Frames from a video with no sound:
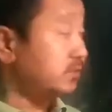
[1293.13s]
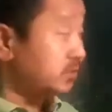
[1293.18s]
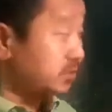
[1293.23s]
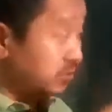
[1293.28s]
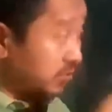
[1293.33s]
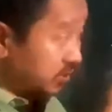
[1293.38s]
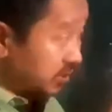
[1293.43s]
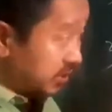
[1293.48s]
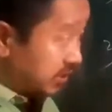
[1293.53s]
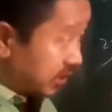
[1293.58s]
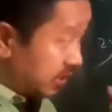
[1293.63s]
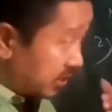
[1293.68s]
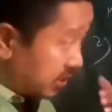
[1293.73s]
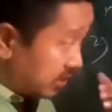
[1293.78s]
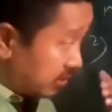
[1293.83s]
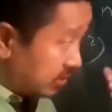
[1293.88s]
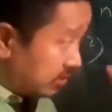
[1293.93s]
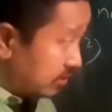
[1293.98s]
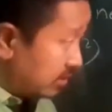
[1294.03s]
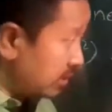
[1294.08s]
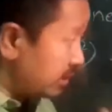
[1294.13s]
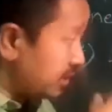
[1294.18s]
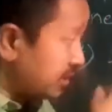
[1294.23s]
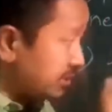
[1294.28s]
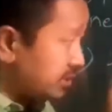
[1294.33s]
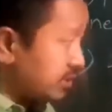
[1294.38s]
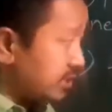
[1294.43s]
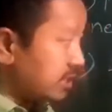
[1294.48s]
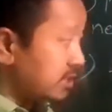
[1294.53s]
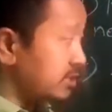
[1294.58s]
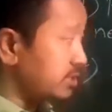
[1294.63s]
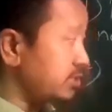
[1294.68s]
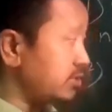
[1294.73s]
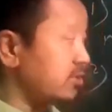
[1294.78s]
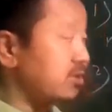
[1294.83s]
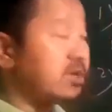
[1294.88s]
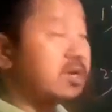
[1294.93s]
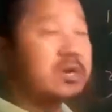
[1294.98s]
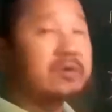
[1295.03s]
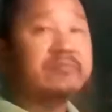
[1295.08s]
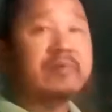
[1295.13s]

so there a literal